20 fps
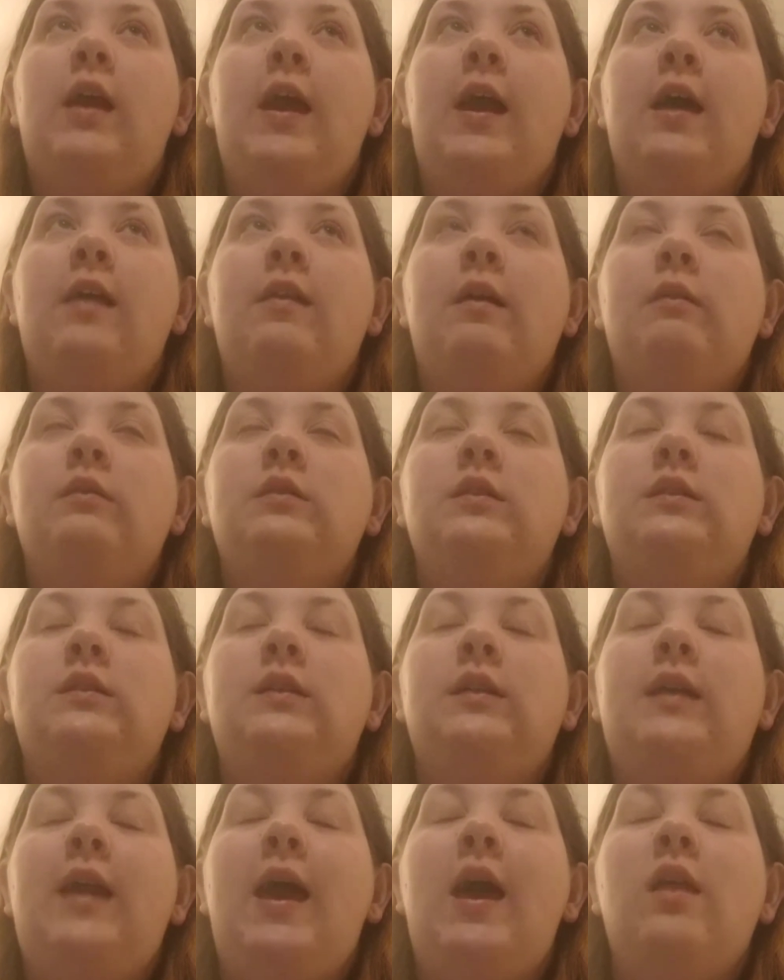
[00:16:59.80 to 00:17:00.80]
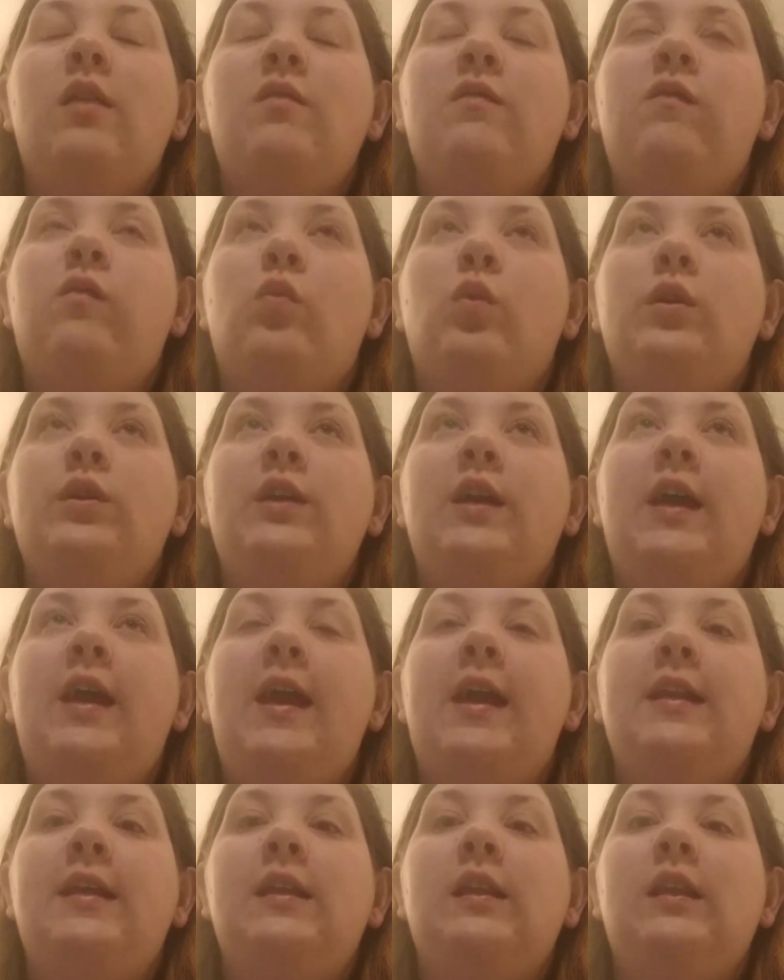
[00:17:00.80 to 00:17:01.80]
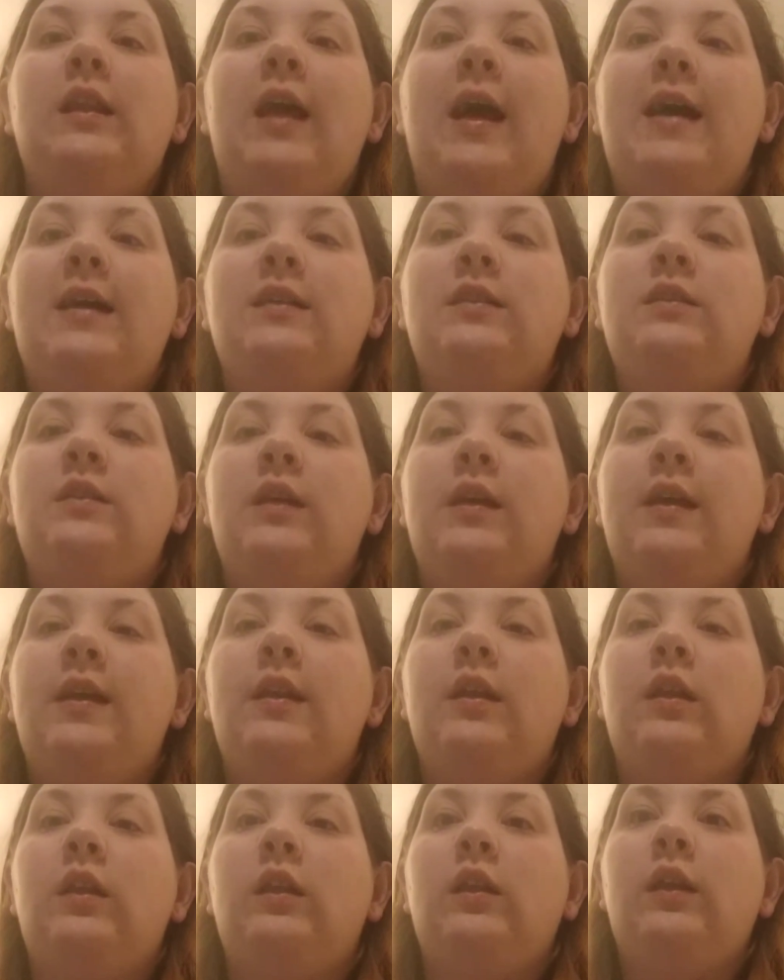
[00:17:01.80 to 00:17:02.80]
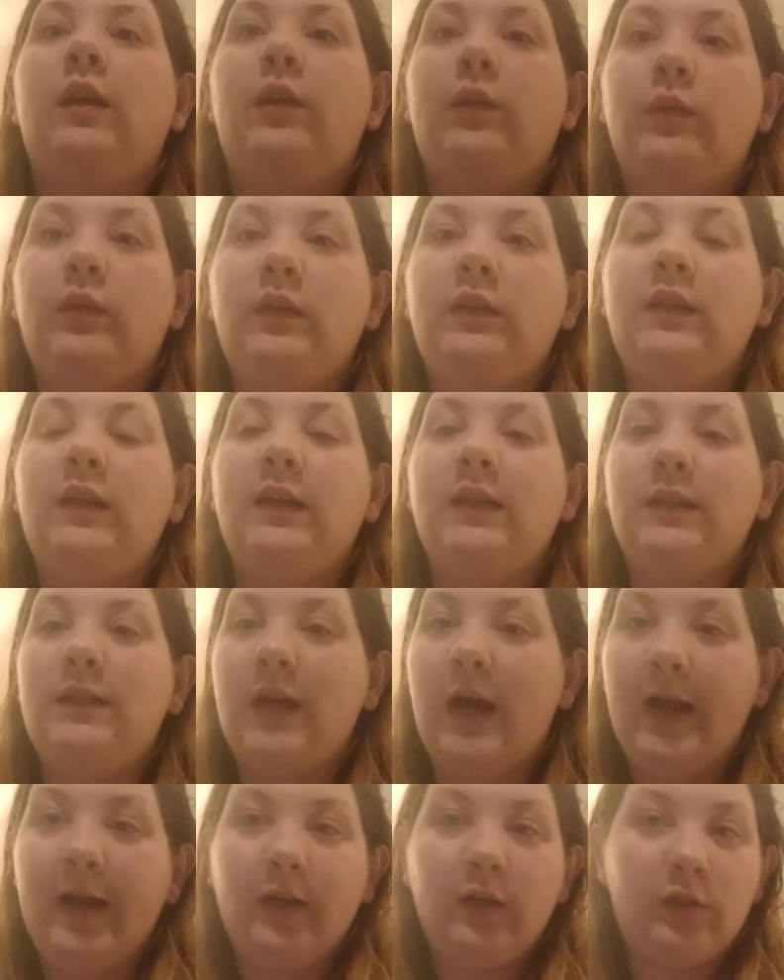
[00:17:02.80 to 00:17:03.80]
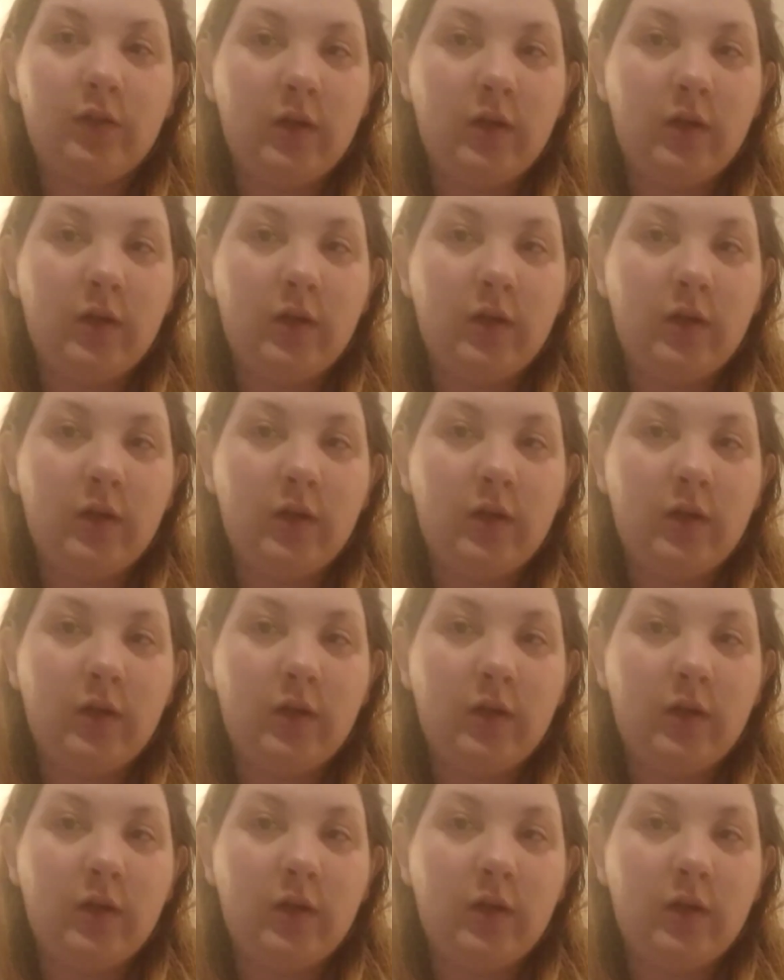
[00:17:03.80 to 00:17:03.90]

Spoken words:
and that was into California, and it lasted literally the entire